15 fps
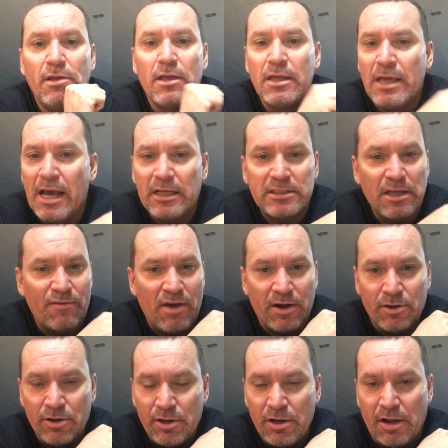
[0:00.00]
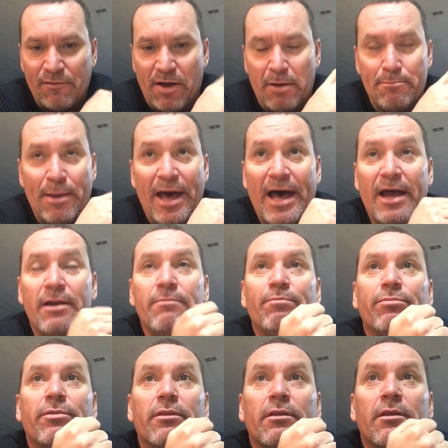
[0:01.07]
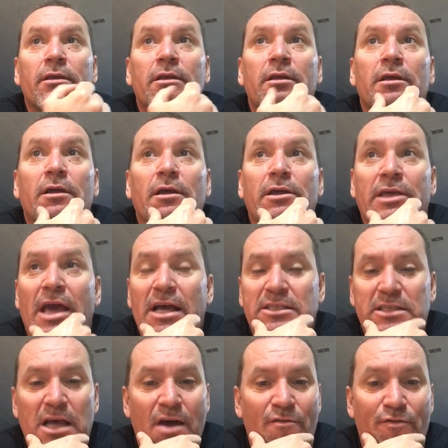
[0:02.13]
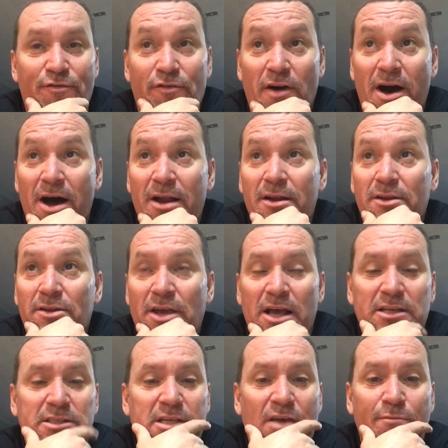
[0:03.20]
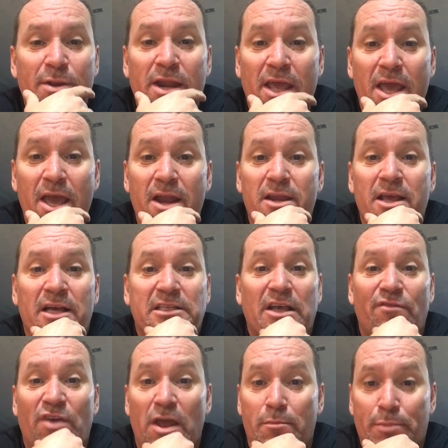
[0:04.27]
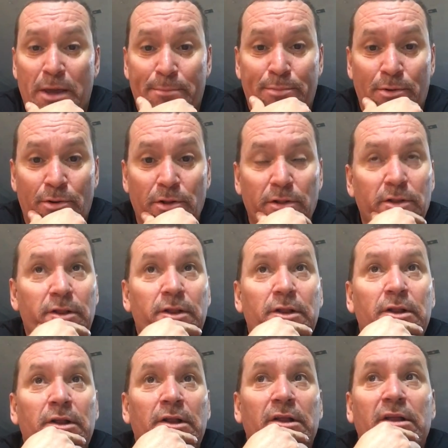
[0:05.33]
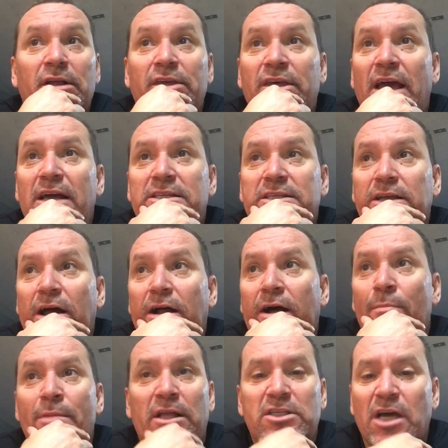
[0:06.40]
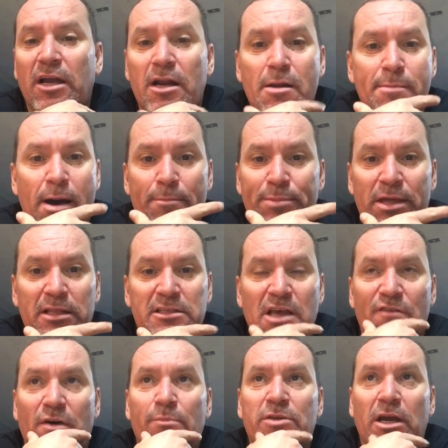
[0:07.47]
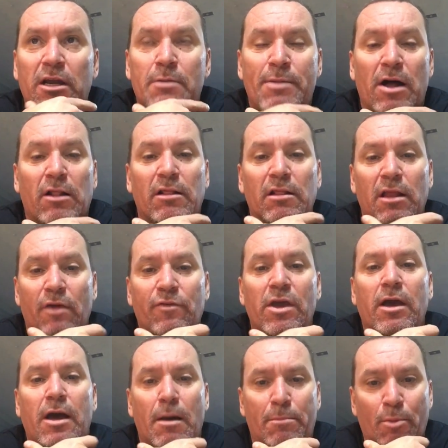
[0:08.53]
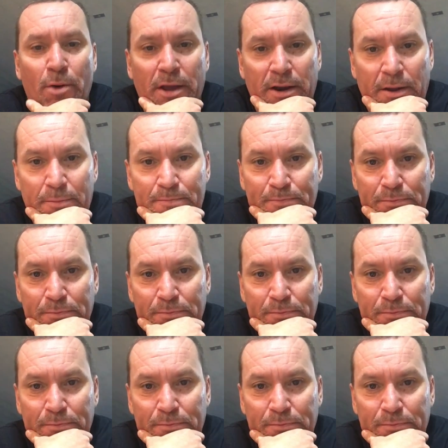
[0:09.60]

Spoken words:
Yes, I've had good, I've had bad. Yes, I've fought. Yes, I've been hit. Yes, I've hit people. Yes, I'm not talking about being tough. I'm talking about living capoeira.